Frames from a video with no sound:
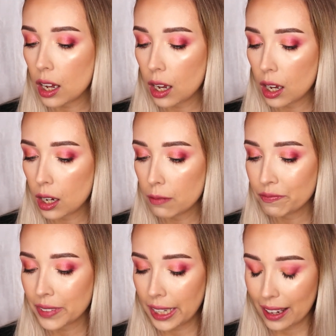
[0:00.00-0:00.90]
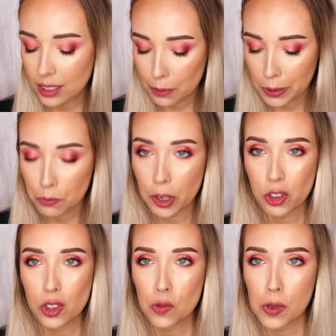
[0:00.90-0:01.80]
And some of the
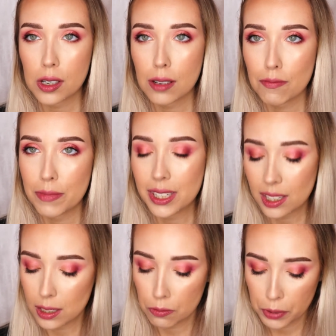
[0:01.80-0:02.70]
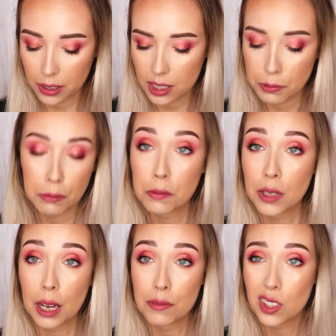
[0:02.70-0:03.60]
brushes were misses, but some of
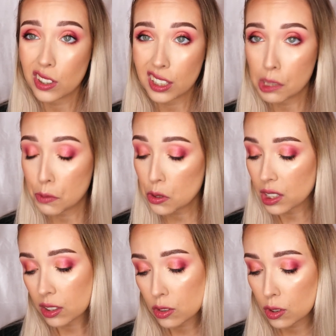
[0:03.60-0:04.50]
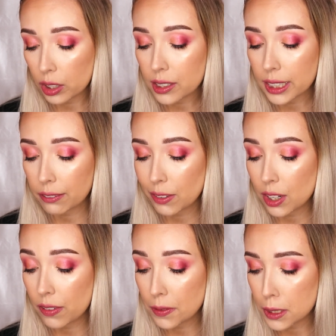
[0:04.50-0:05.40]
them I'm still going to keep using. So that's like a
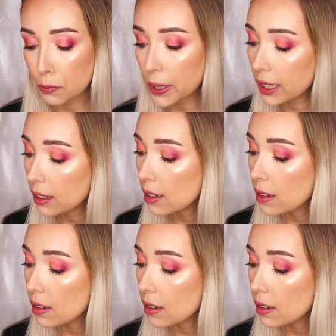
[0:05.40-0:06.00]
50-50 split.